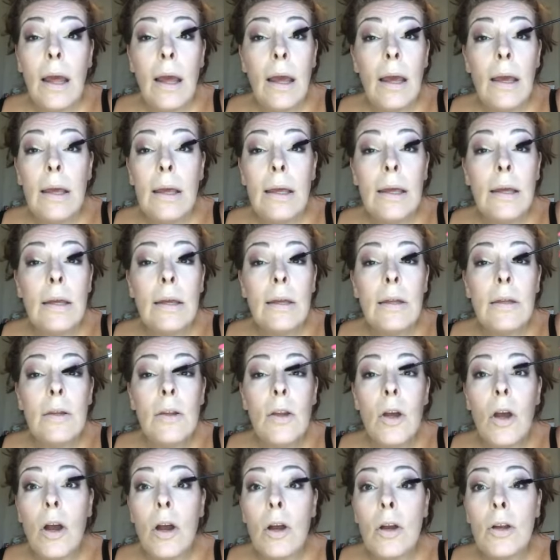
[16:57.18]

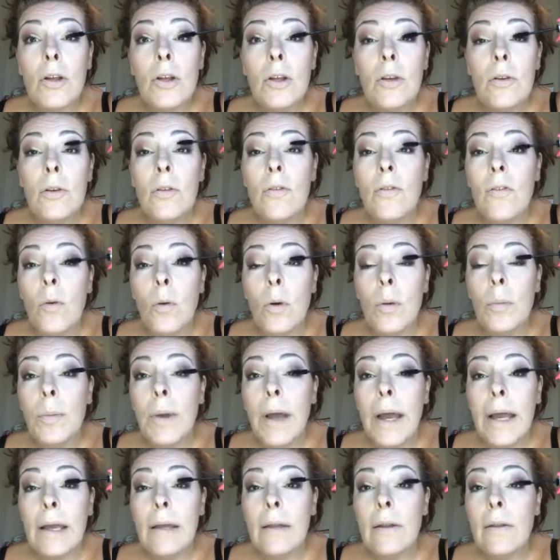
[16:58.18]
and her uniform
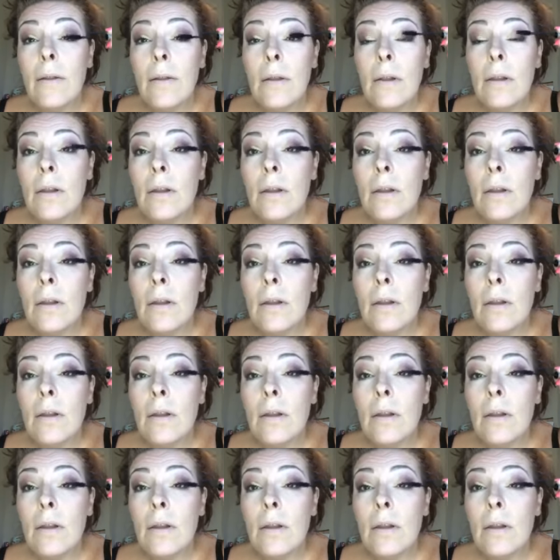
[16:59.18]
pants.